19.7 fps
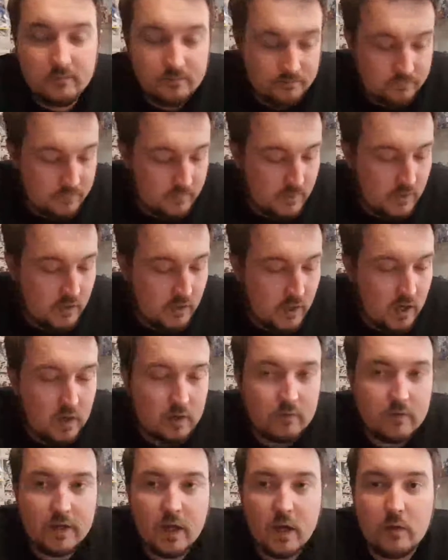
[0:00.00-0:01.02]
you're not
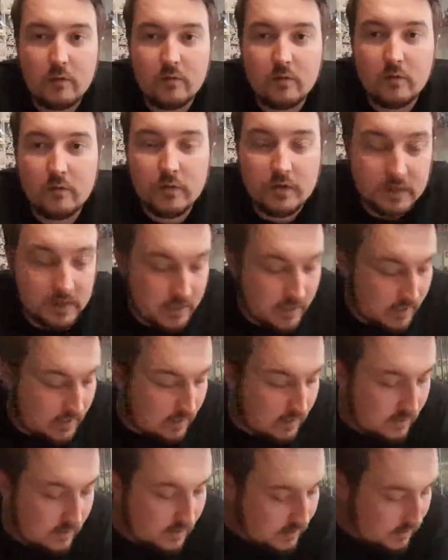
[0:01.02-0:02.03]
overly hopeful for the day.
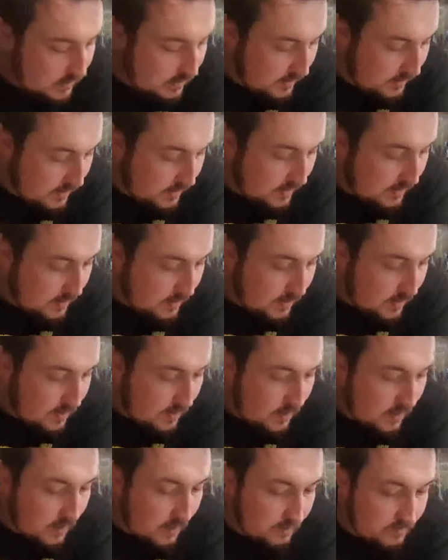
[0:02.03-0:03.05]

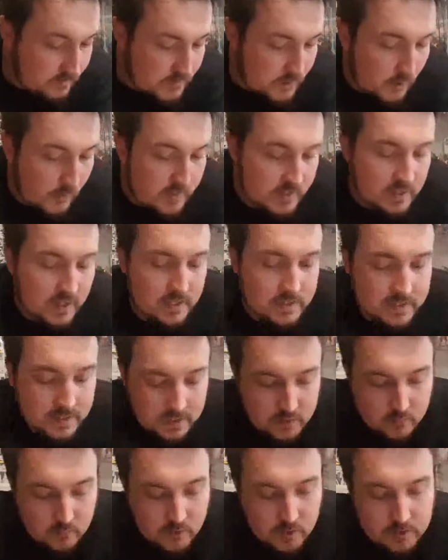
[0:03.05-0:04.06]
So I went to that second
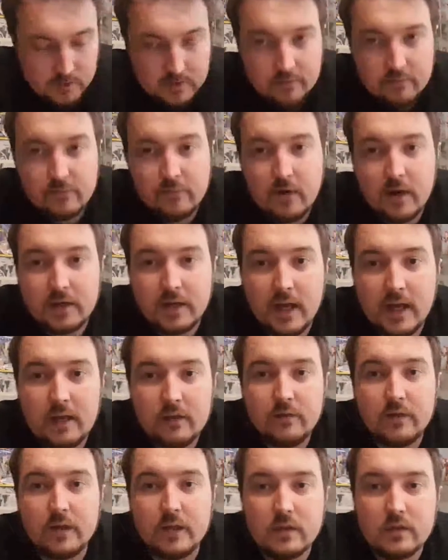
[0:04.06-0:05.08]
one, didn't find
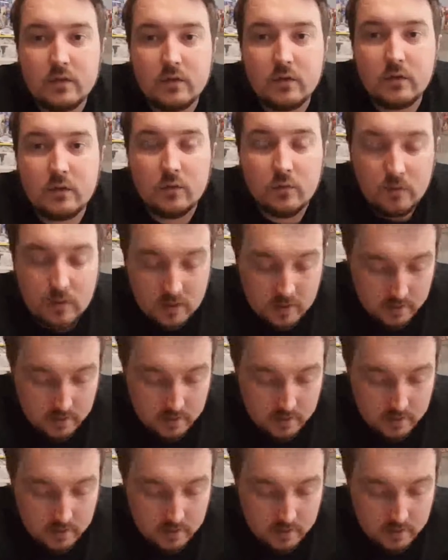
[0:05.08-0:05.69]
anything at all,